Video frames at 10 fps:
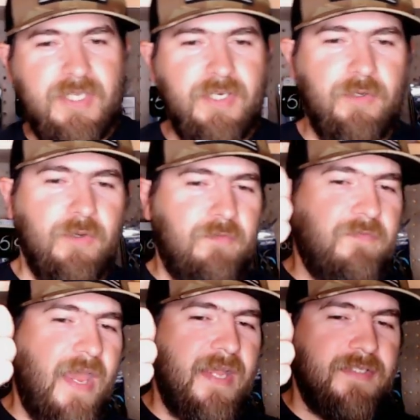get a good
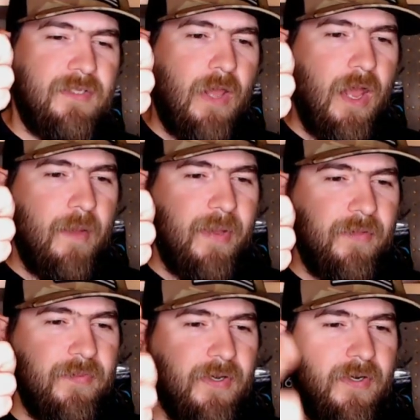fast lob
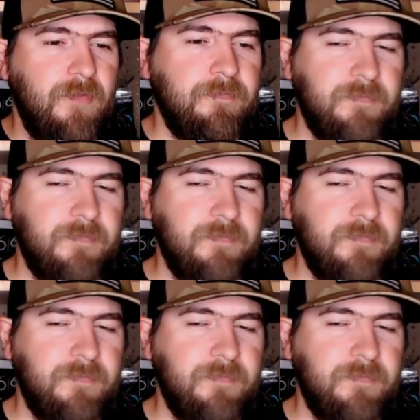out there,